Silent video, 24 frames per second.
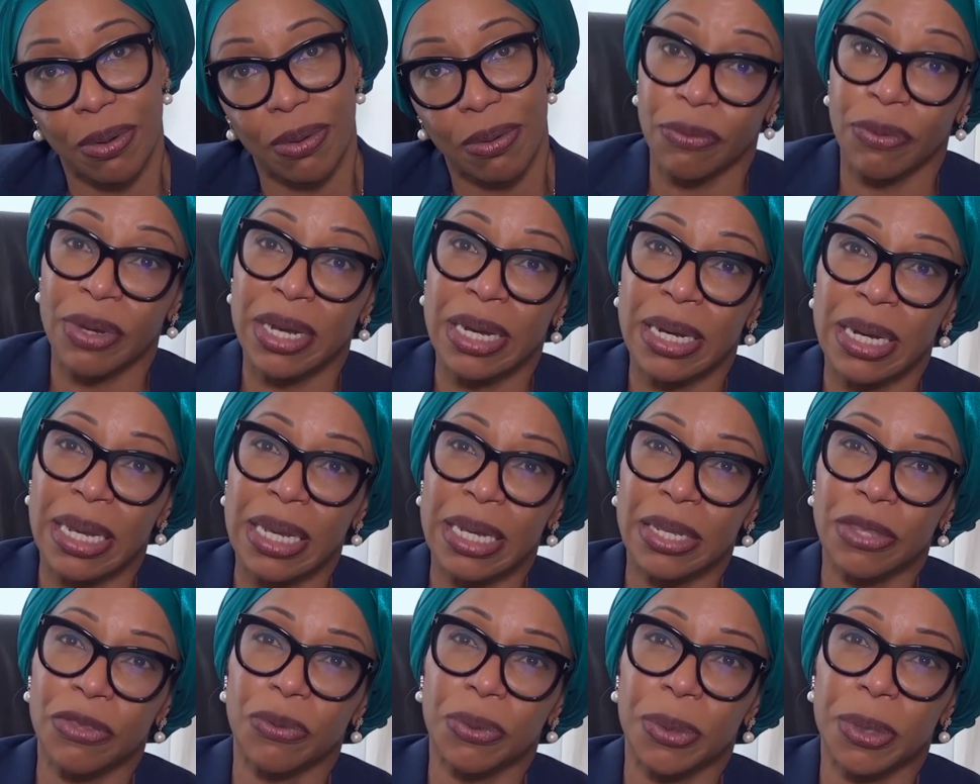We
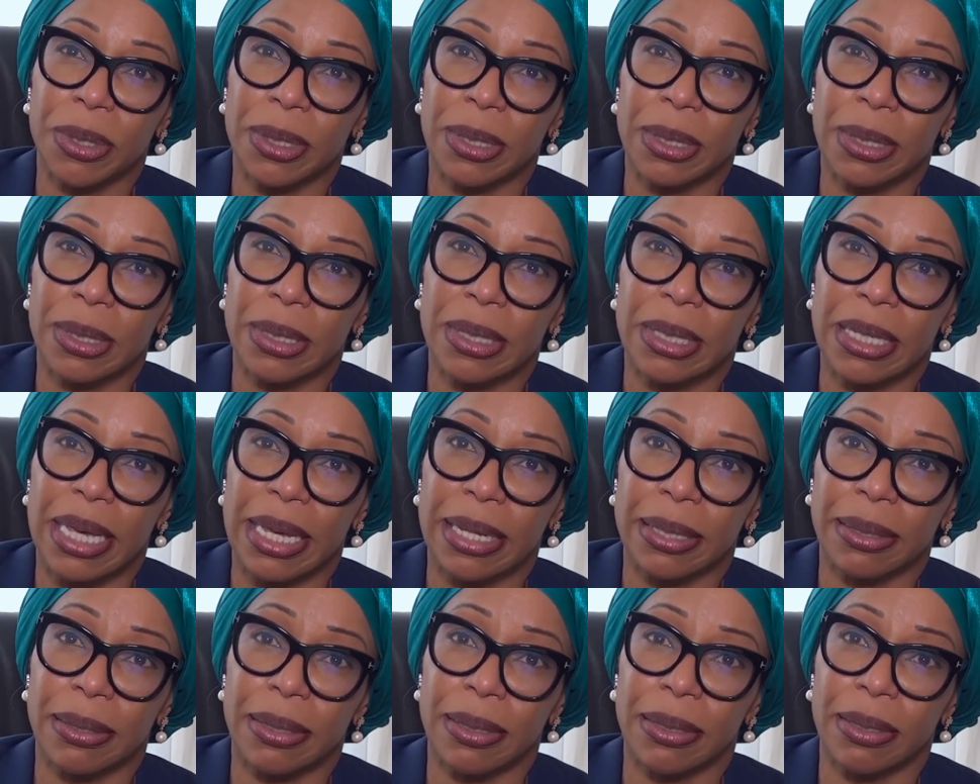need to
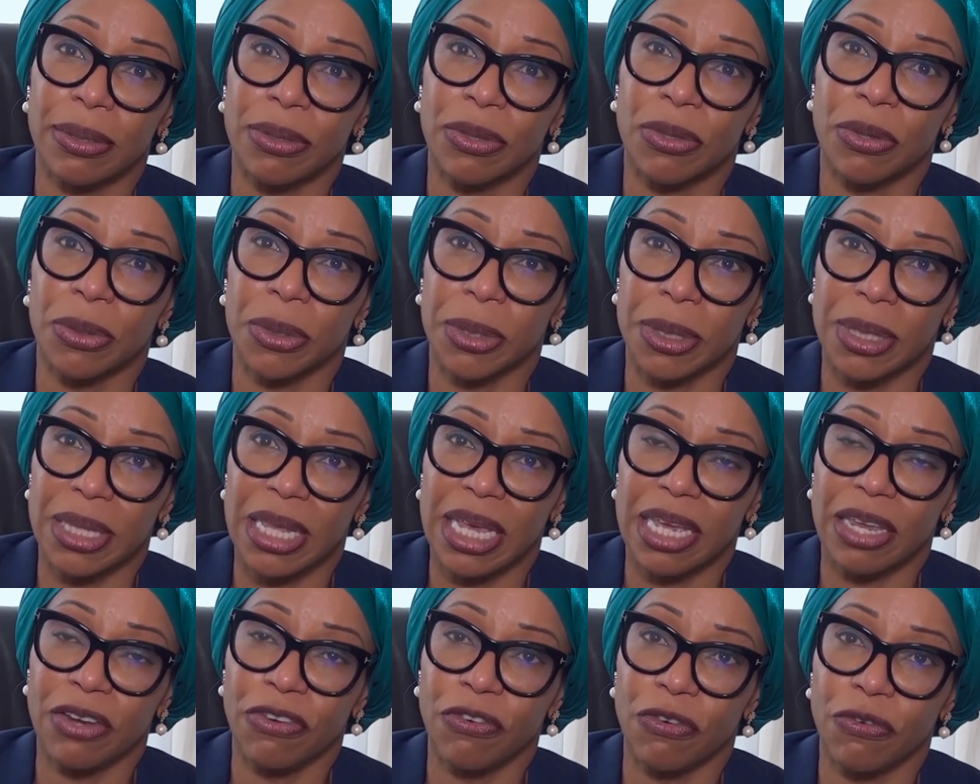set the
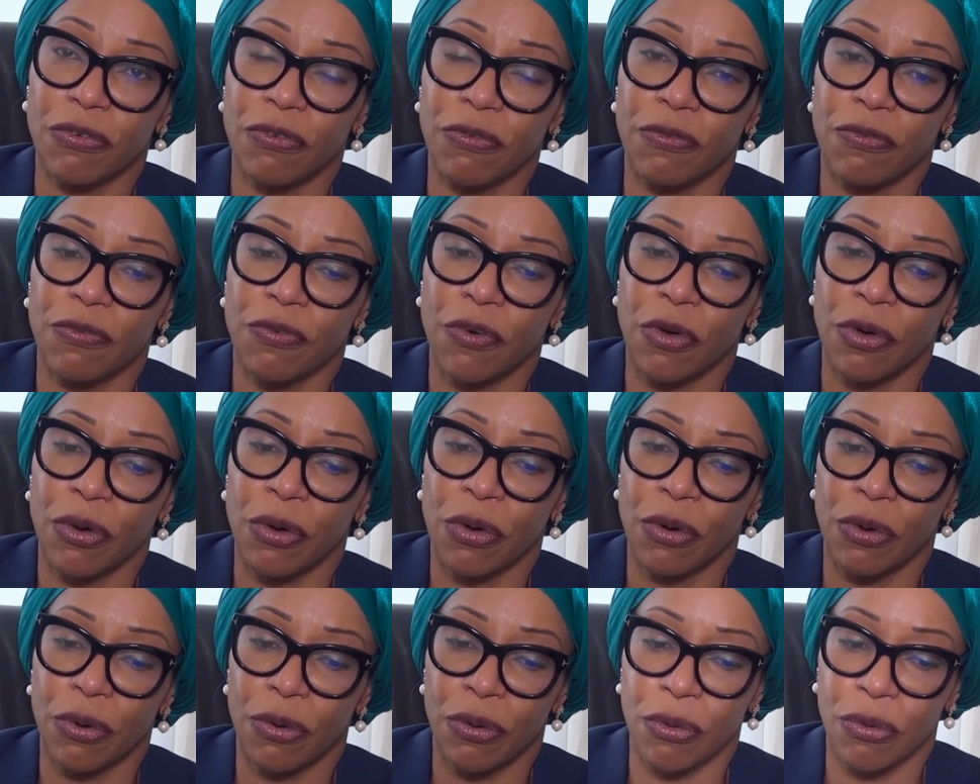stage
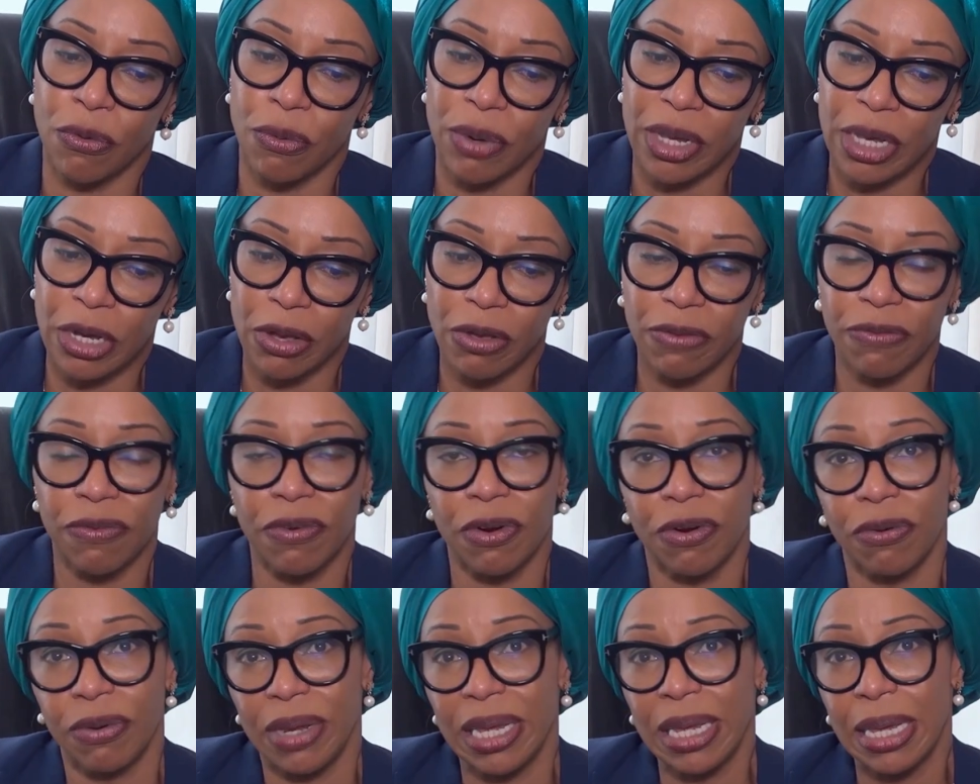for a
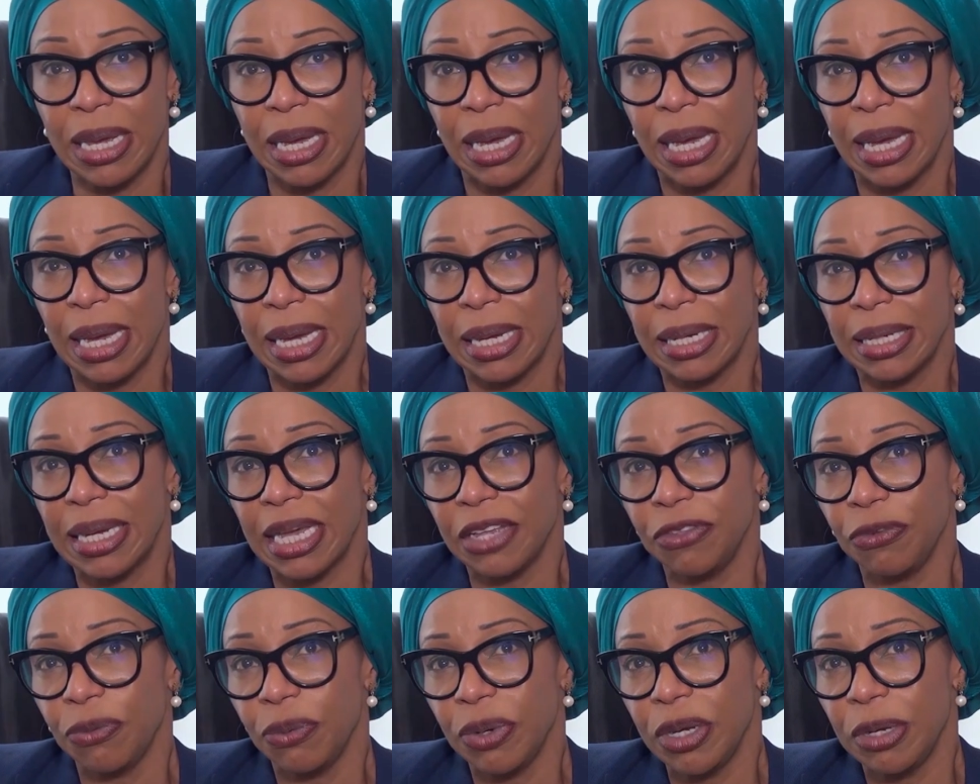recovery
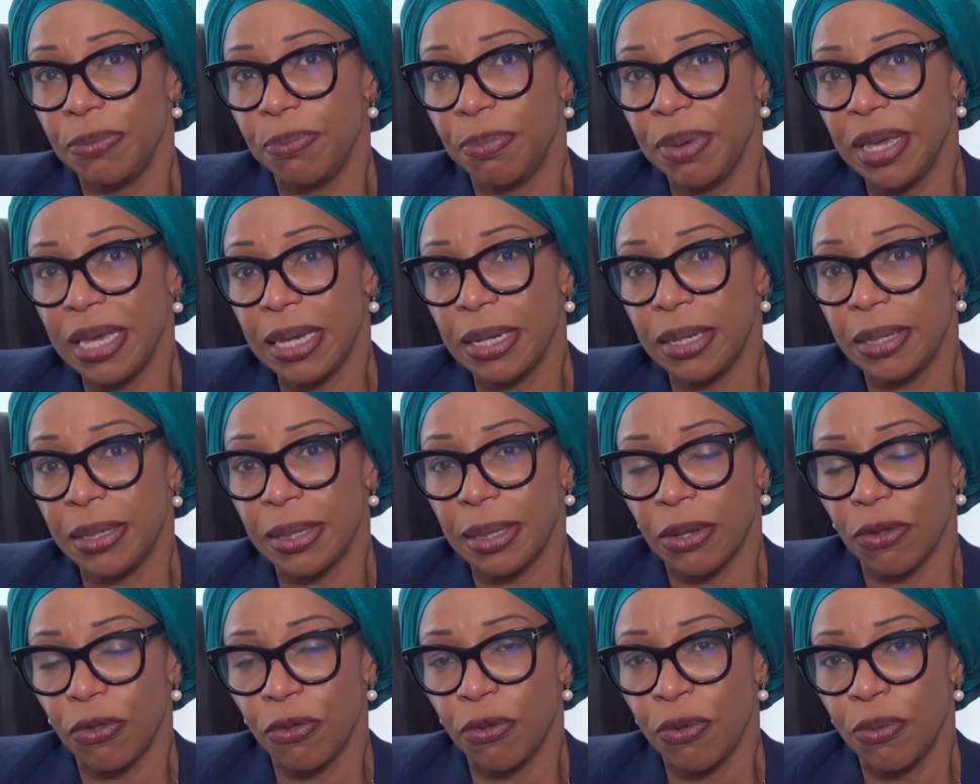that will build
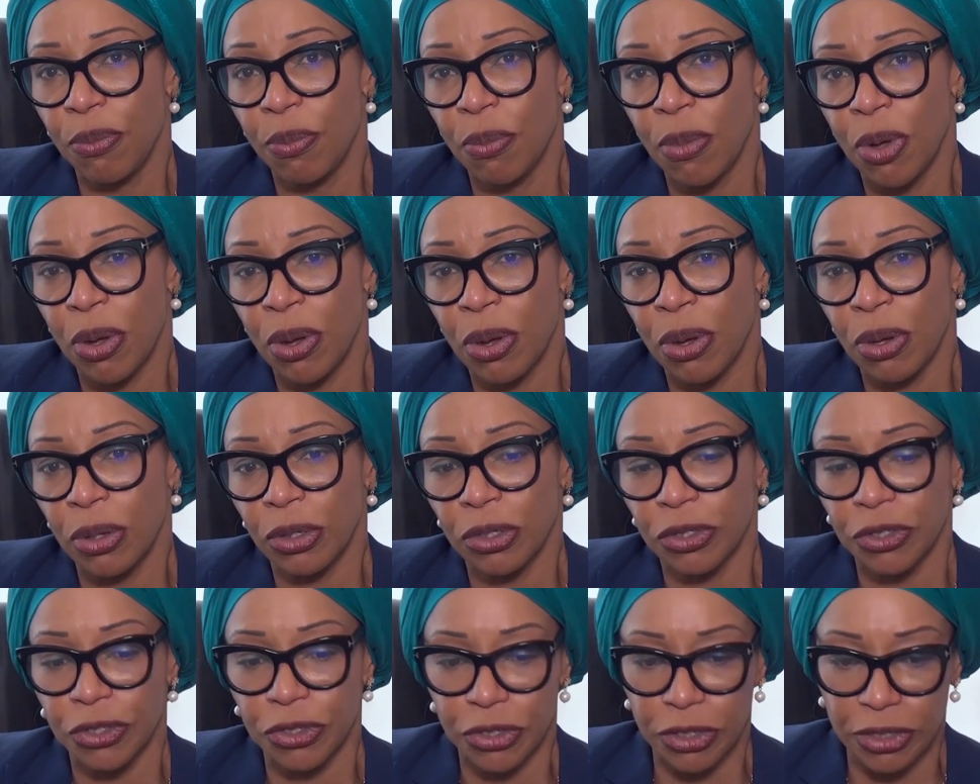a more
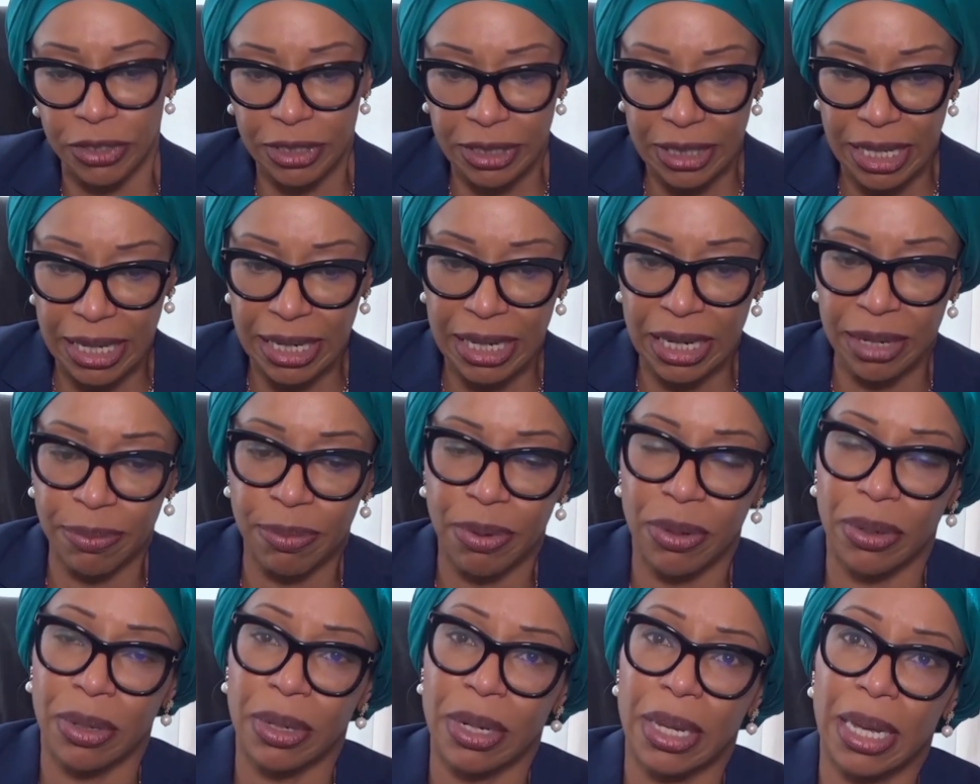
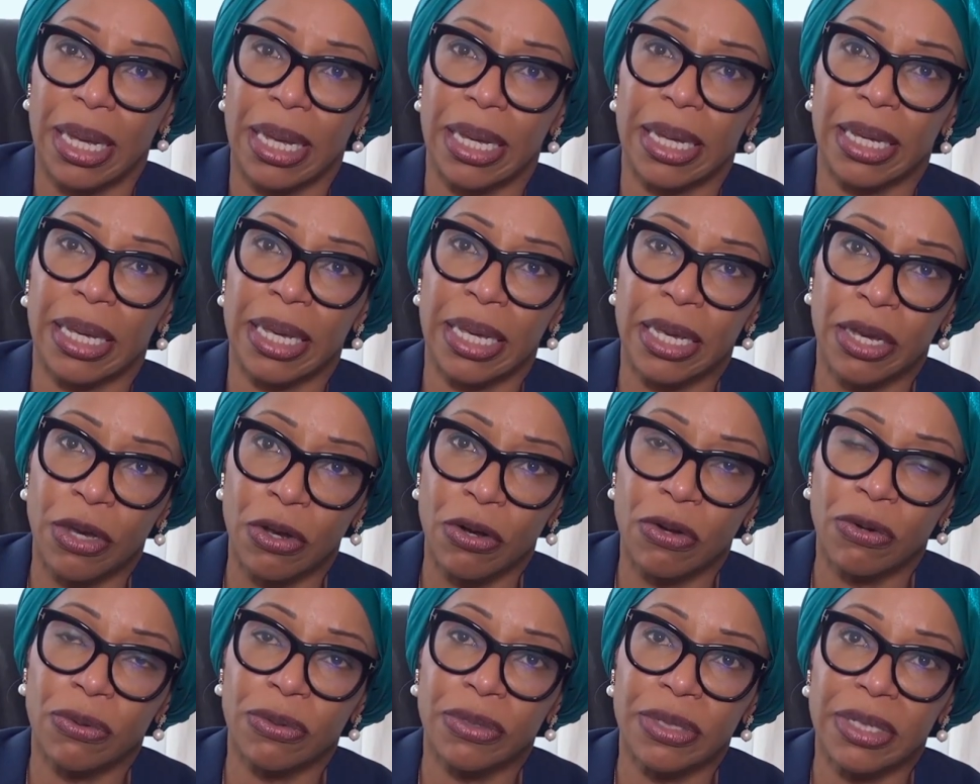sustainable,
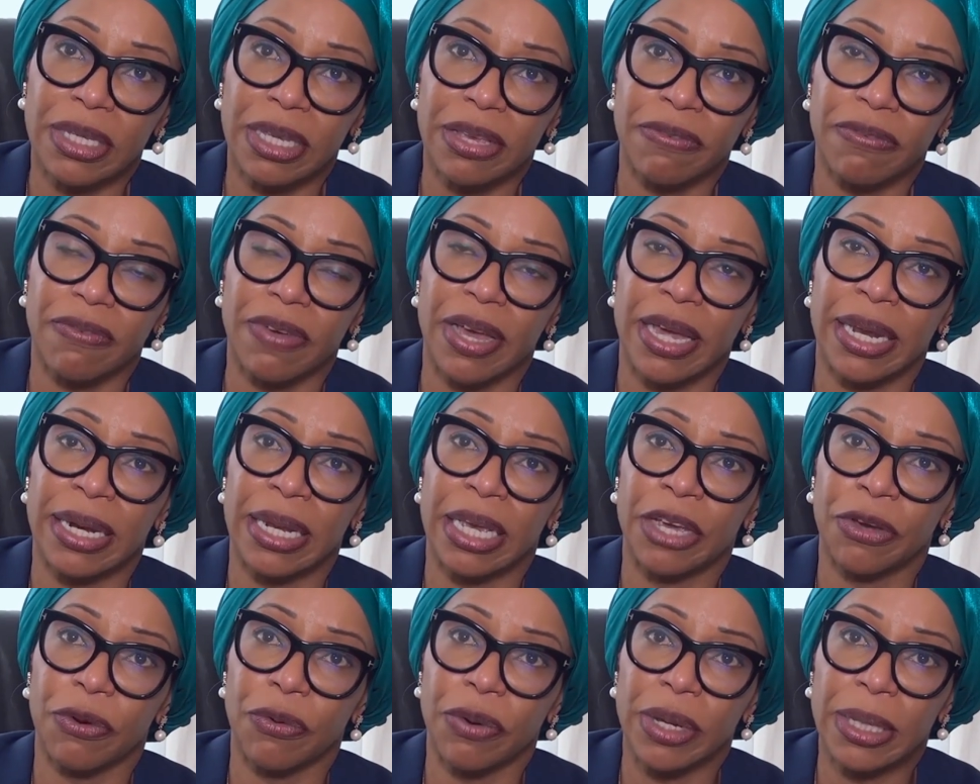inclusive and
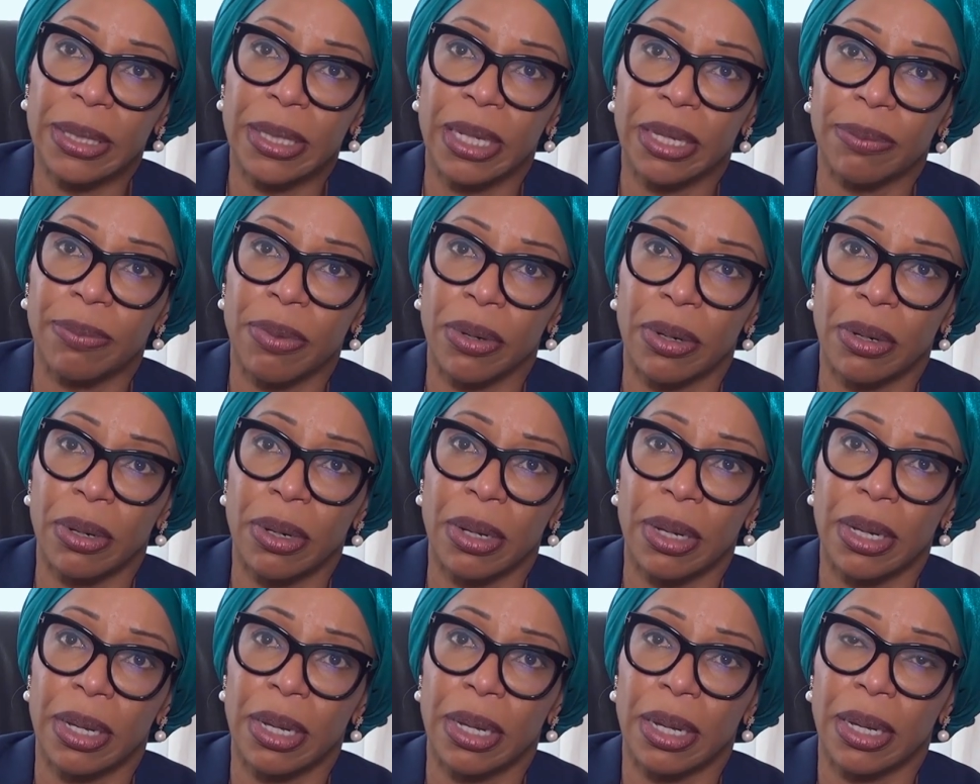equitable
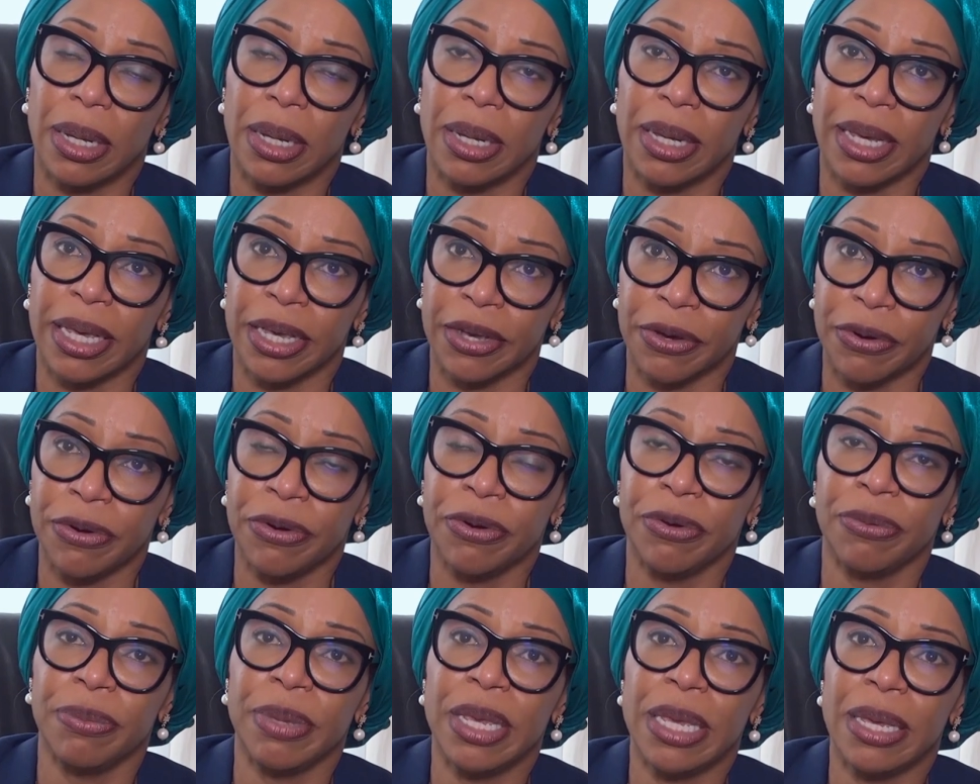
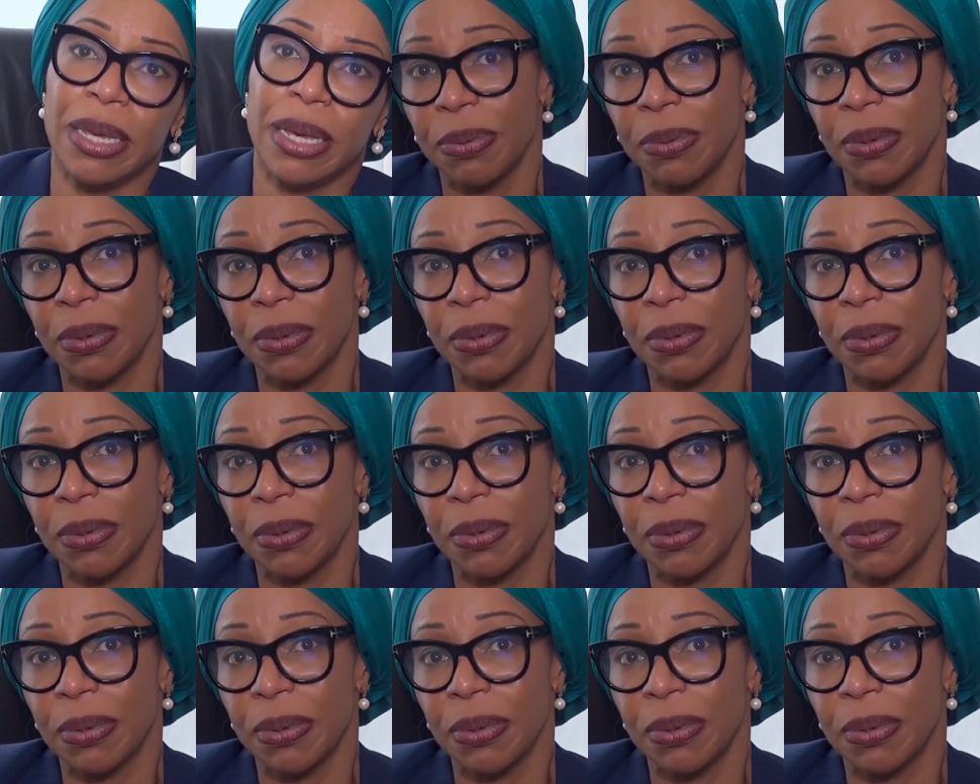economy,